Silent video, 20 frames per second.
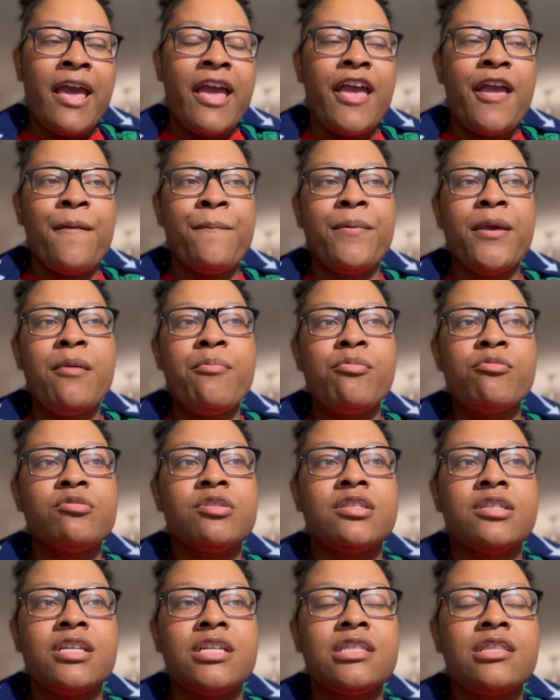And people
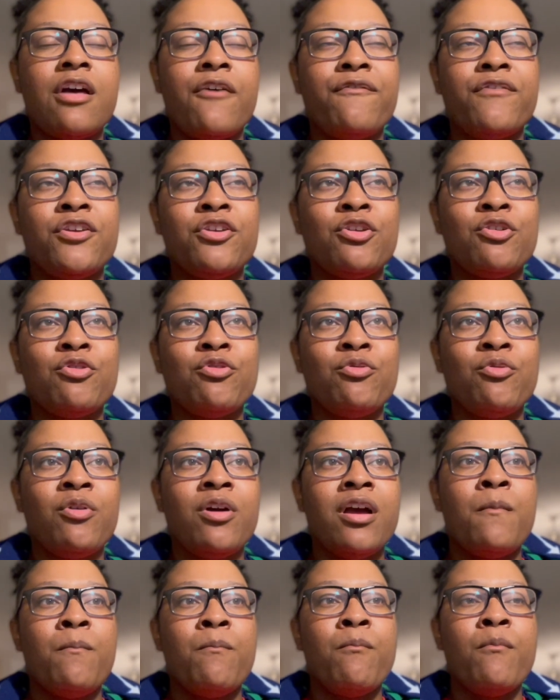see stuff in
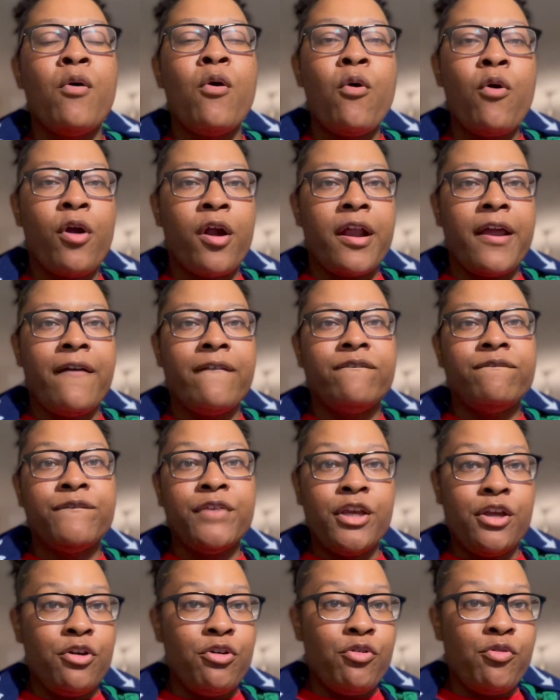you more and
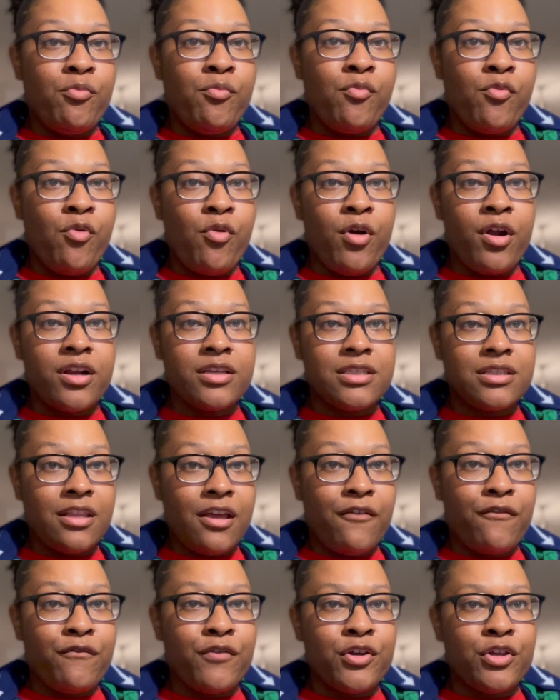feel more
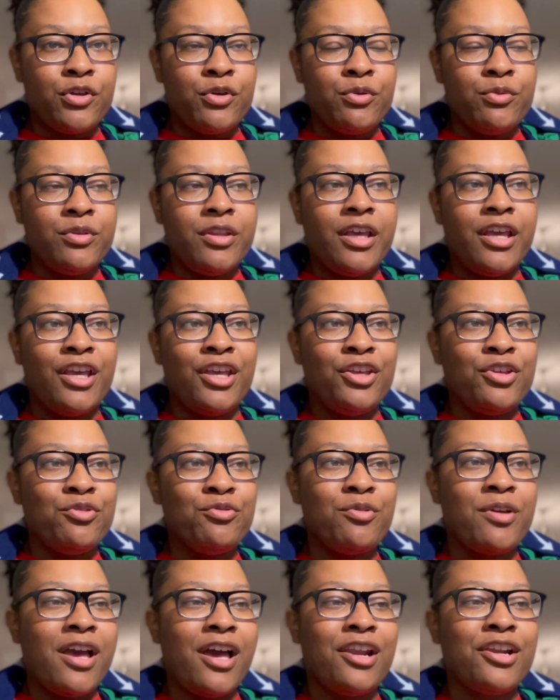stuff for you than
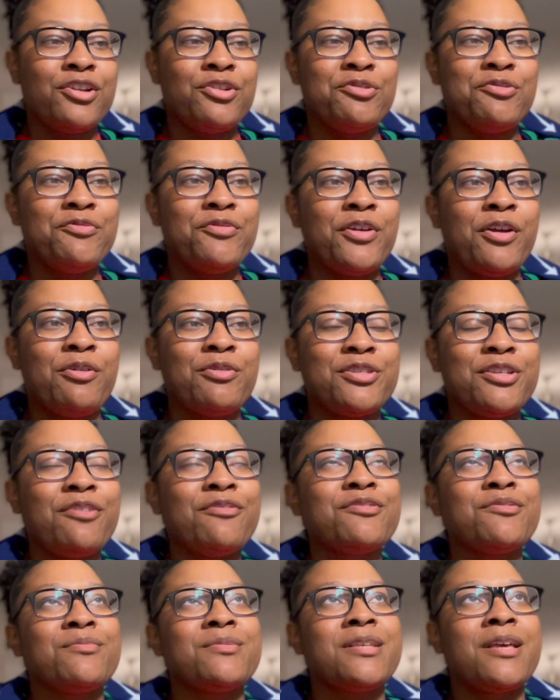you kind of do for
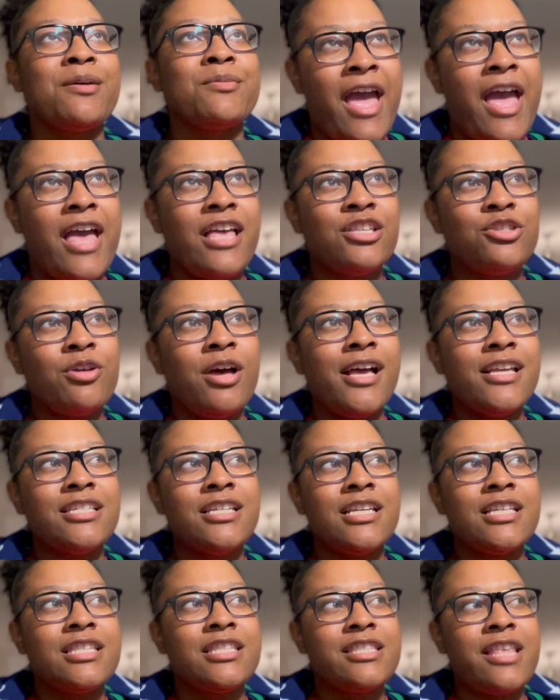yourself sometimes. And so I
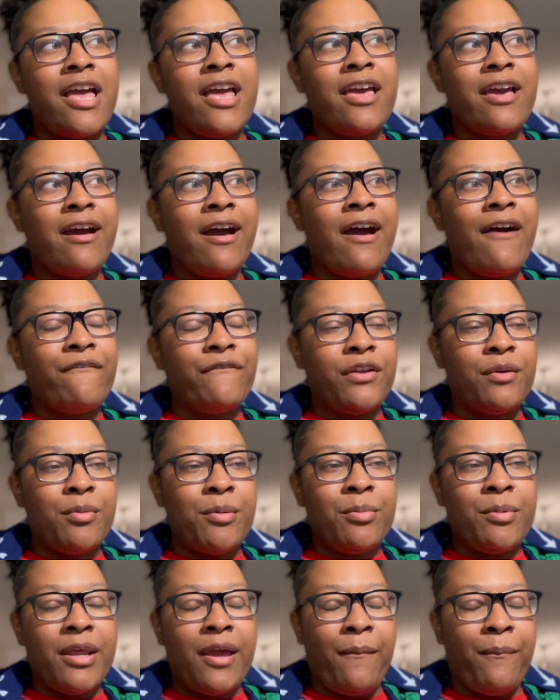just thank God for the
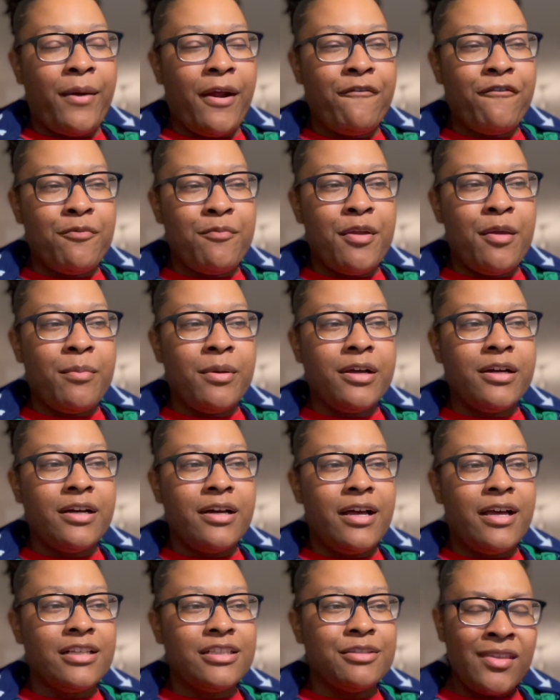people that pray for me,
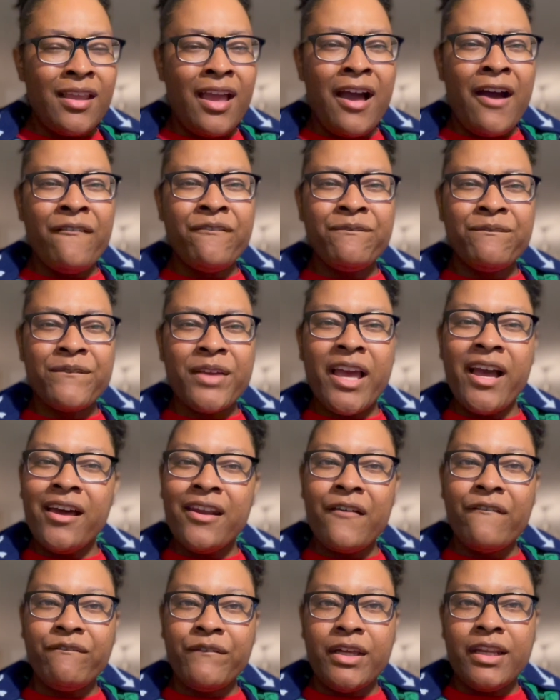because I
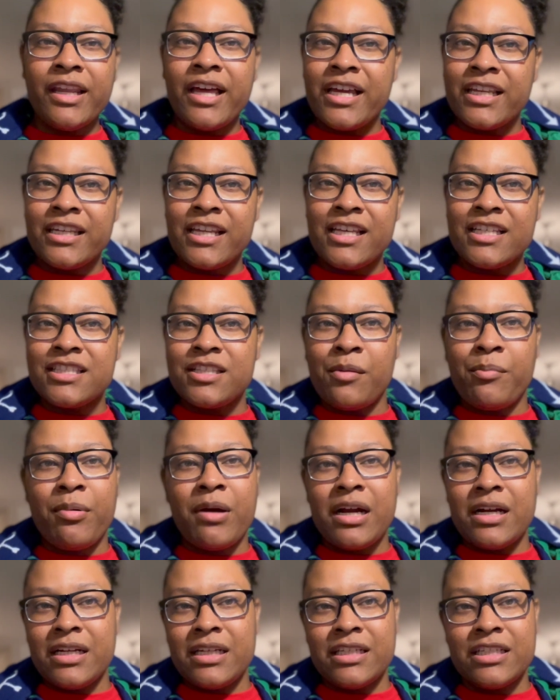kind of felt like that's a
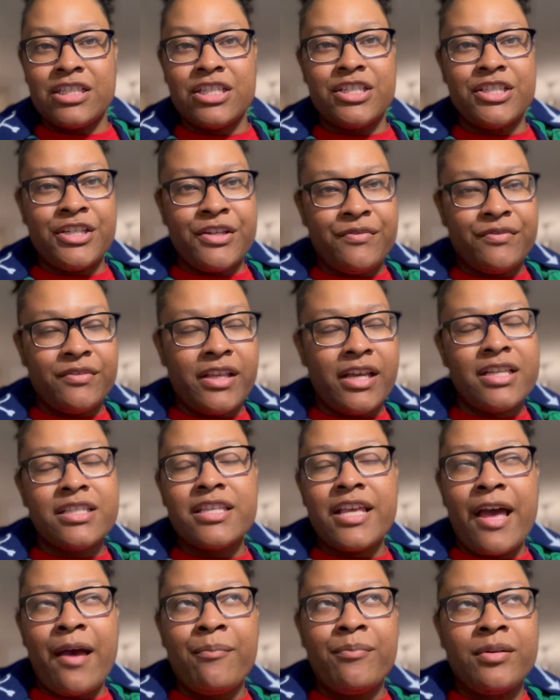part of the shift that's
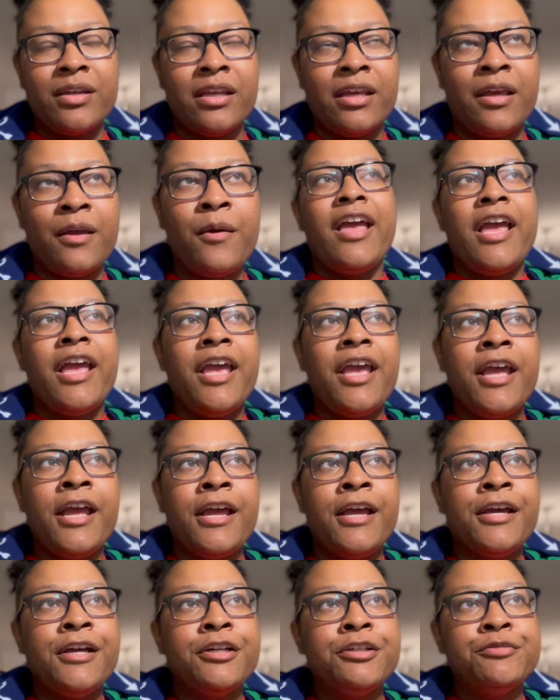happening.
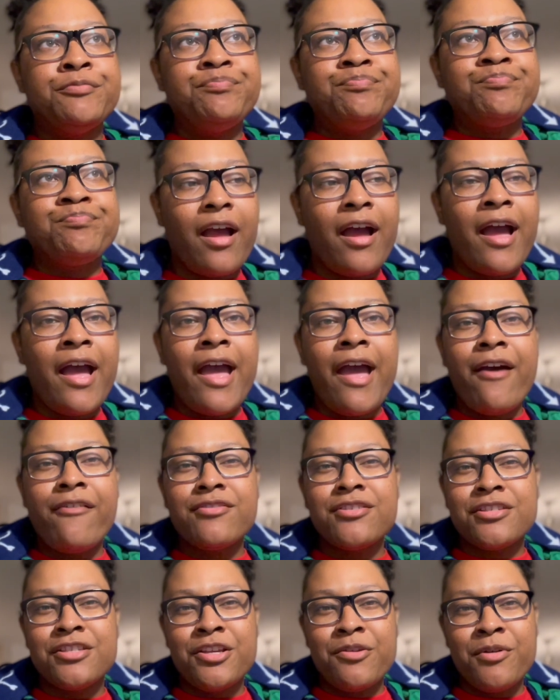And I have
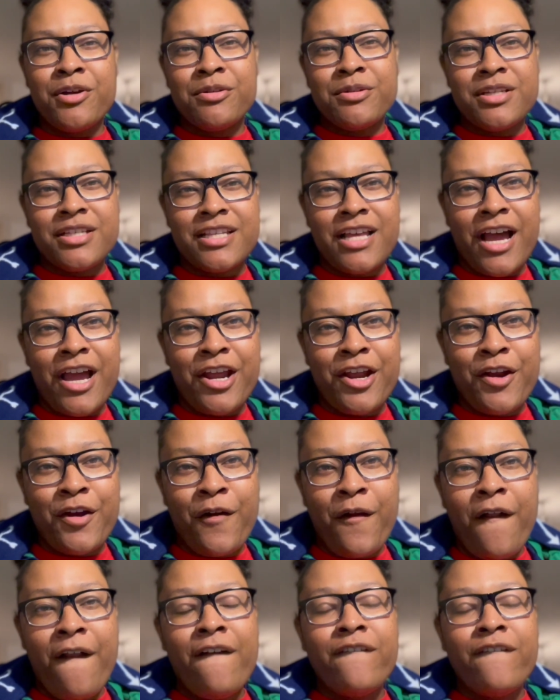a zero desire.